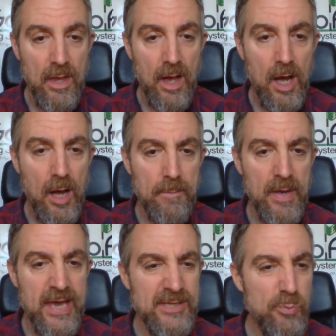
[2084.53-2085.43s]
Um,
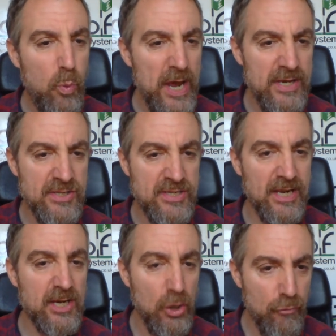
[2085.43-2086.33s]
his wins,
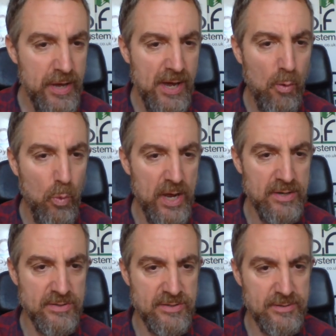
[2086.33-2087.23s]
career
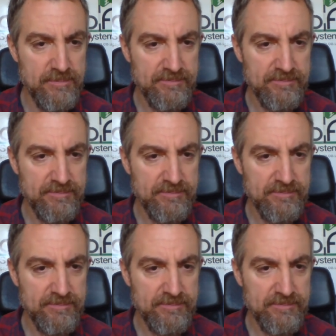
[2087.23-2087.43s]
wins.